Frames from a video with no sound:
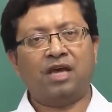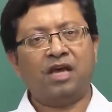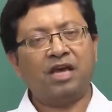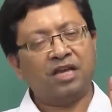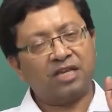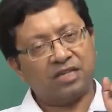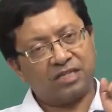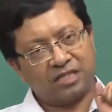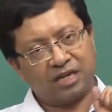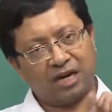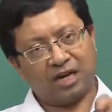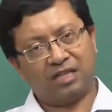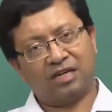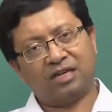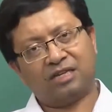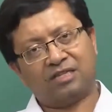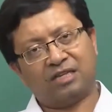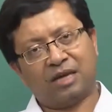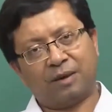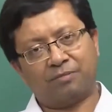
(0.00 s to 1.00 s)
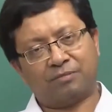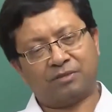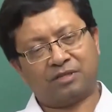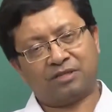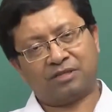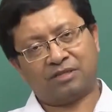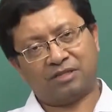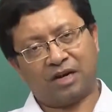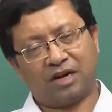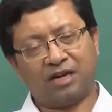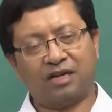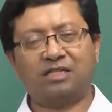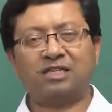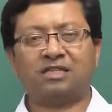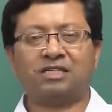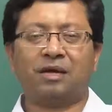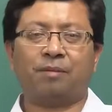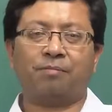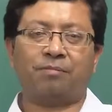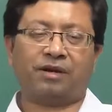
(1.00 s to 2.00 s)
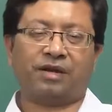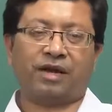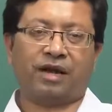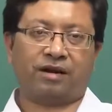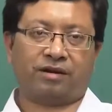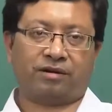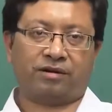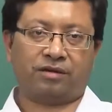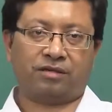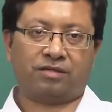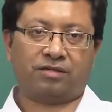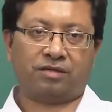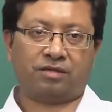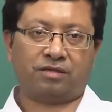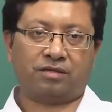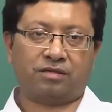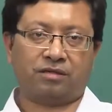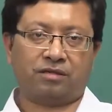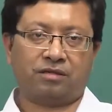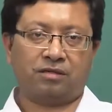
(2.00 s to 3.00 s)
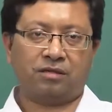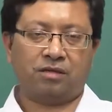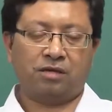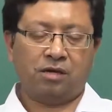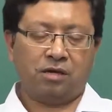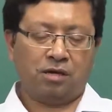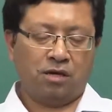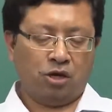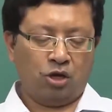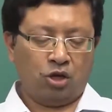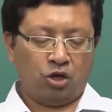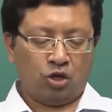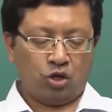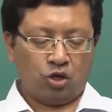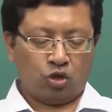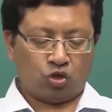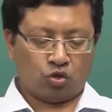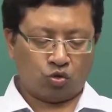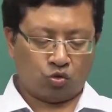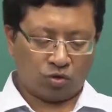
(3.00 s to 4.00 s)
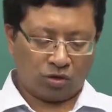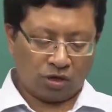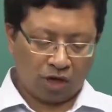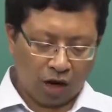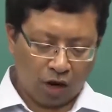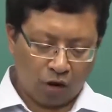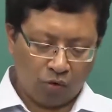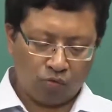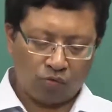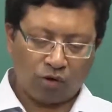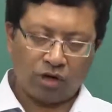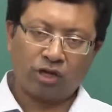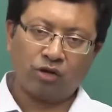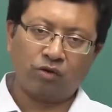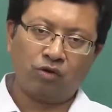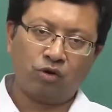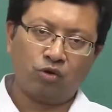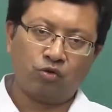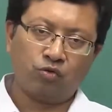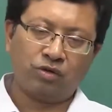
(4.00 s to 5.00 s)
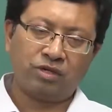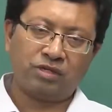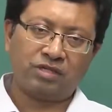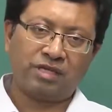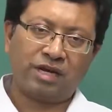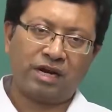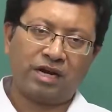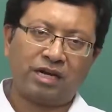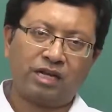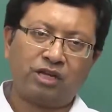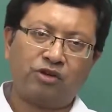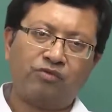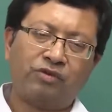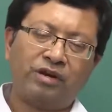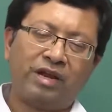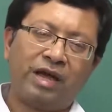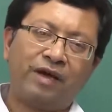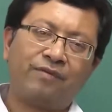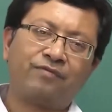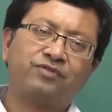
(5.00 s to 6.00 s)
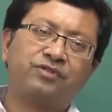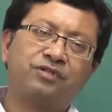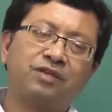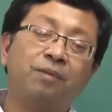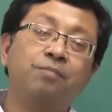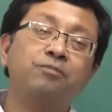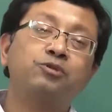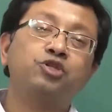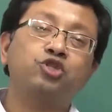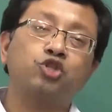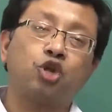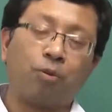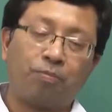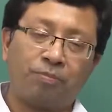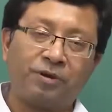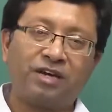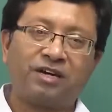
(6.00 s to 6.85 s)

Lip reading: study the sample characteristics. So, now what you will do is that you will have some stopping